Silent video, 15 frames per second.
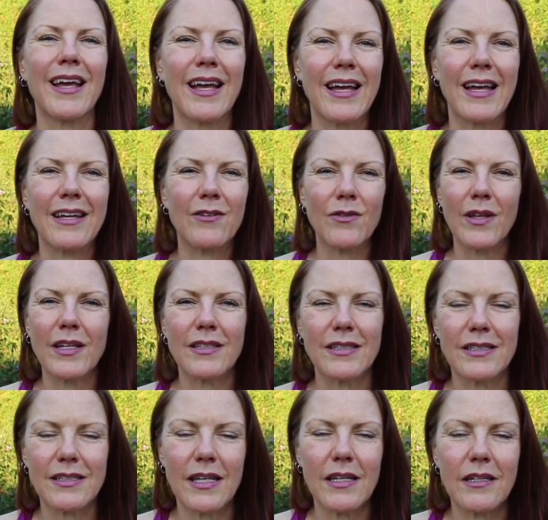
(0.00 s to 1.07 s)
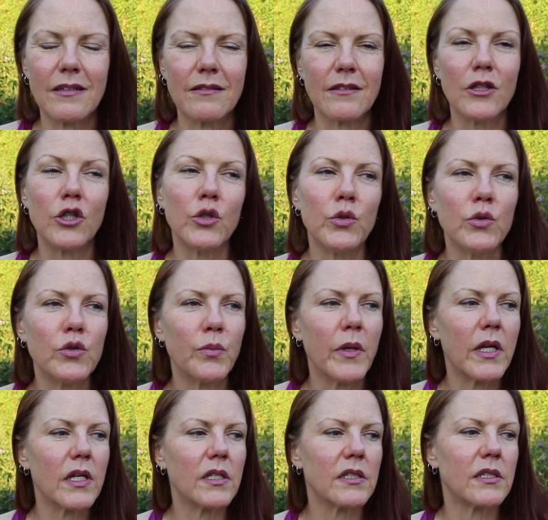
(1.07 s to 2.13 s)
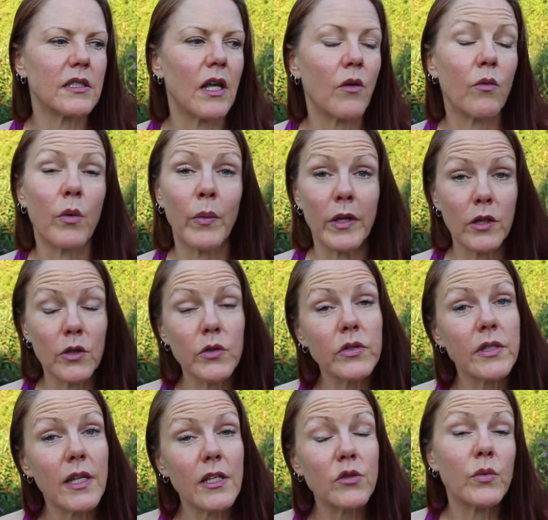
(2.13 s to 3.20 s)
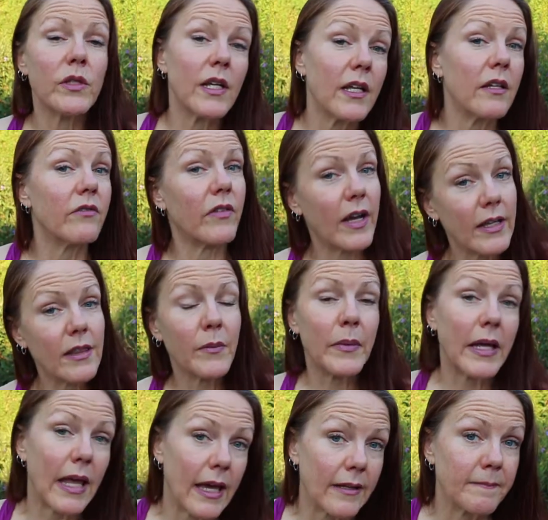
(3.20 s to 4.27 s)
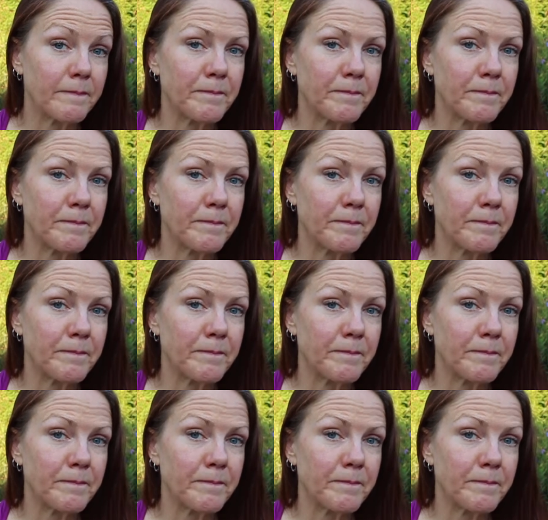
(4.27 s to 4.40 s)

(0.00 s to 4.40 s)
I don't like to say lose, because when we lose things, we tend to find them again.